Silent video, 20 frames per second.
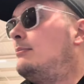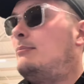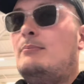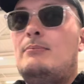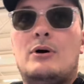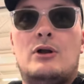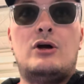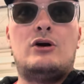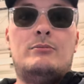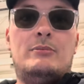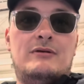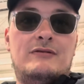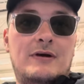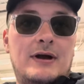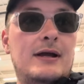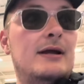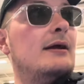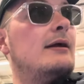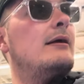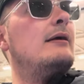But they could be
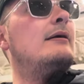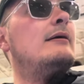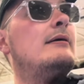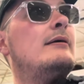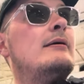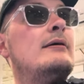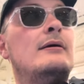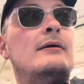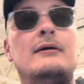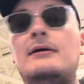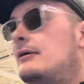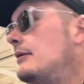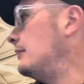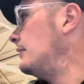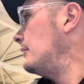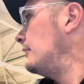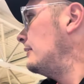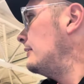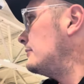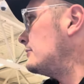fake.
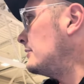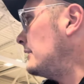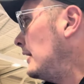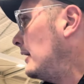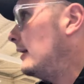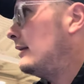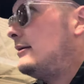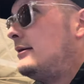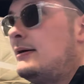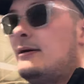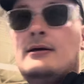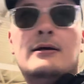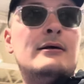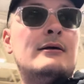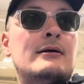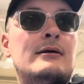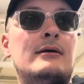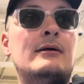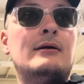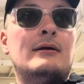So yeah,
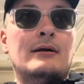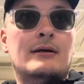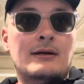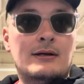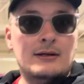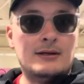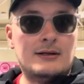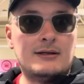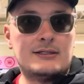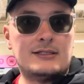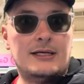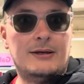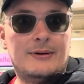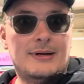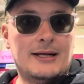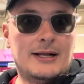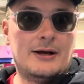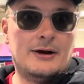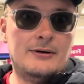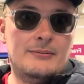see you when I
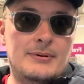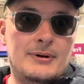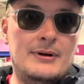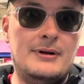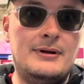get home.